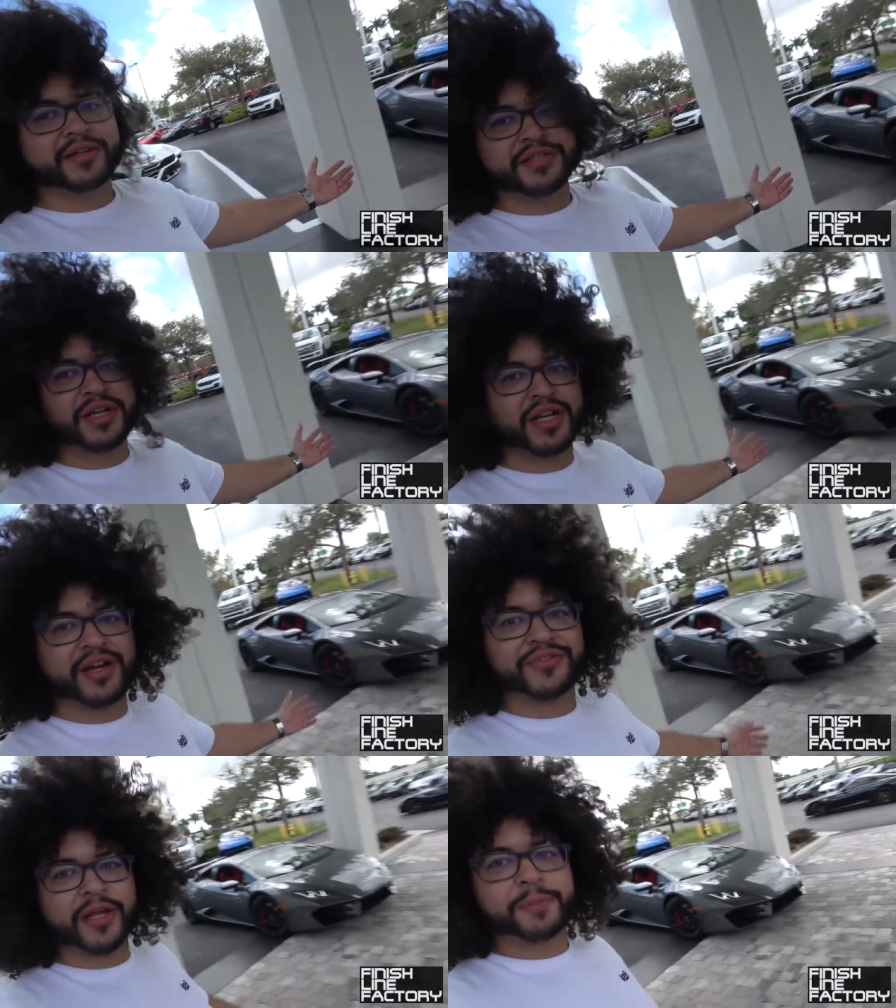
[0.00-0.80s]
Start
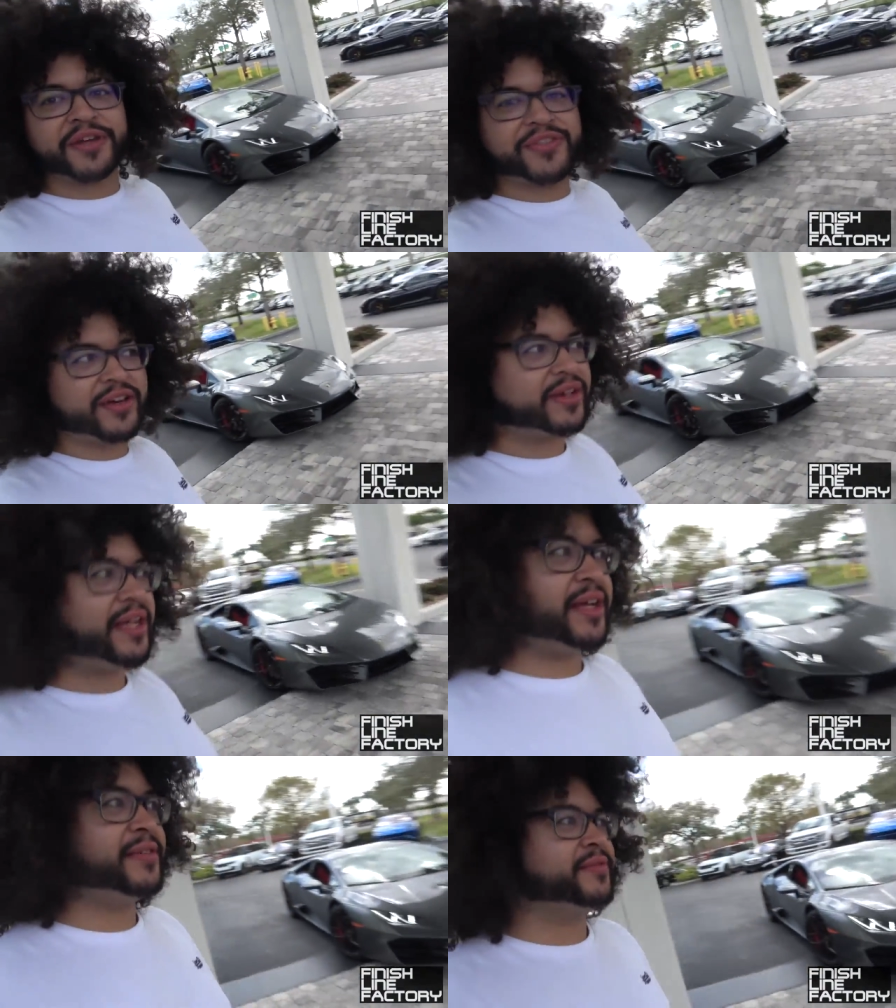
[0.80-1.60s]
off
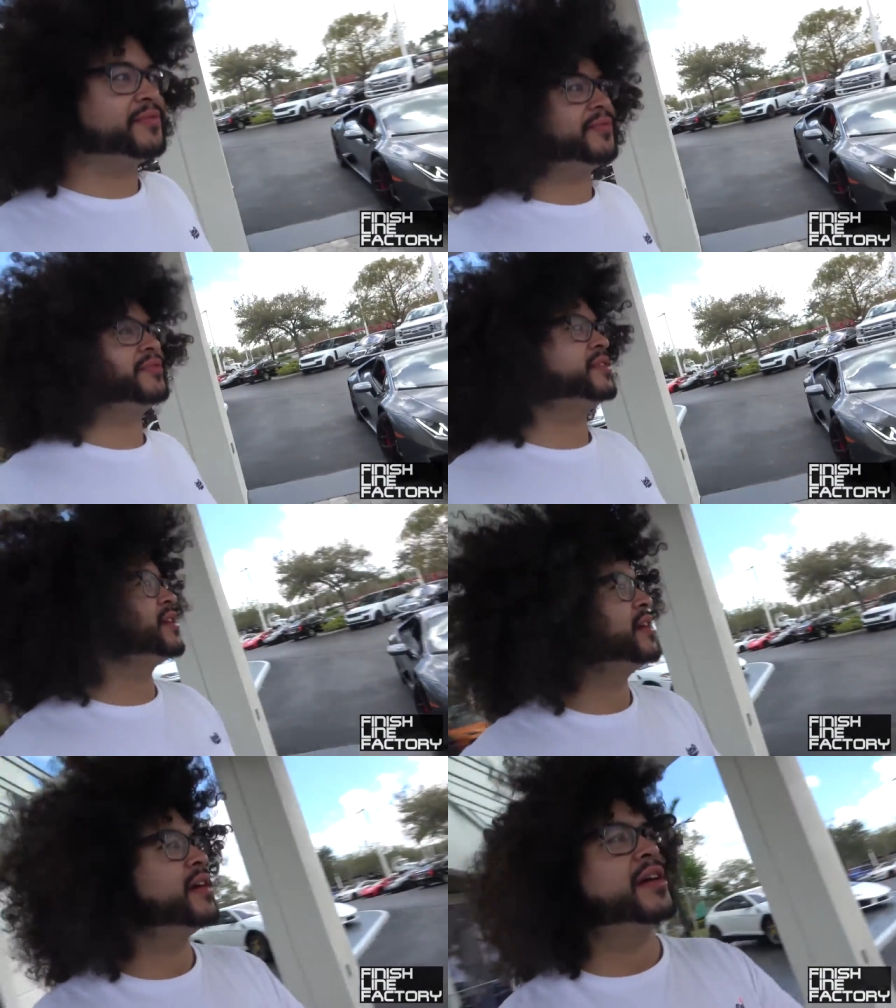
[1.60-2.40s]
LP580.
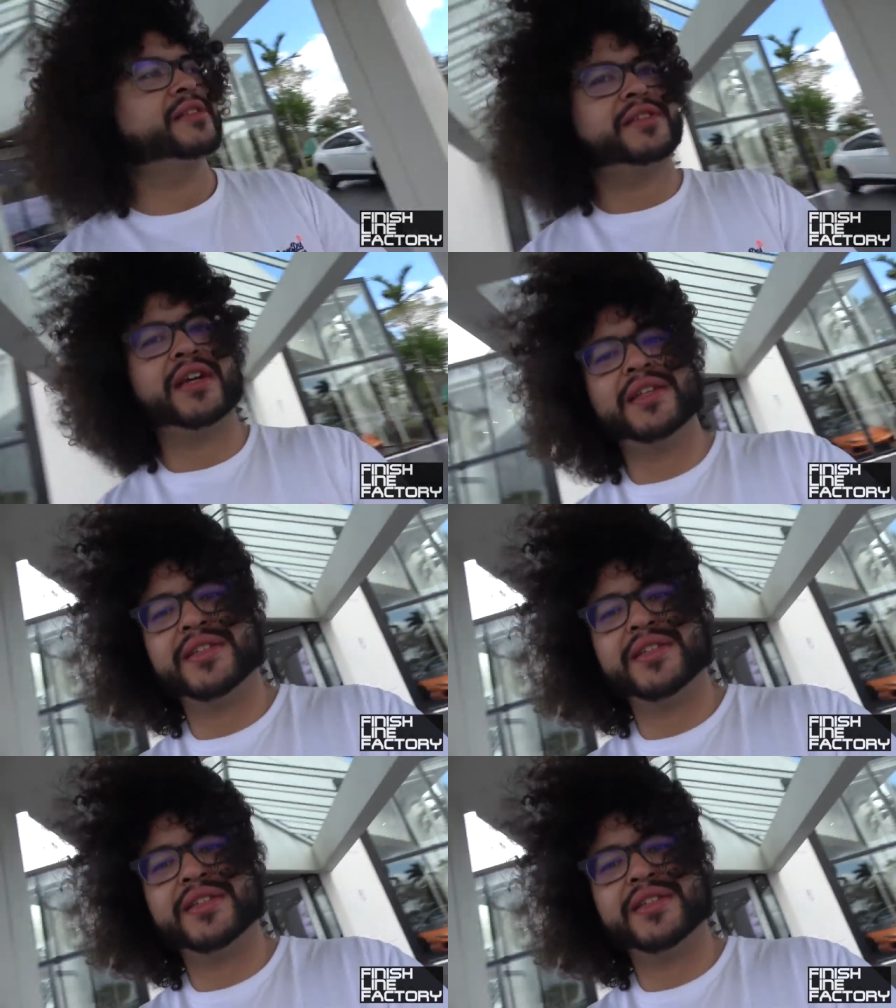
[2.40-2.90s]
See, I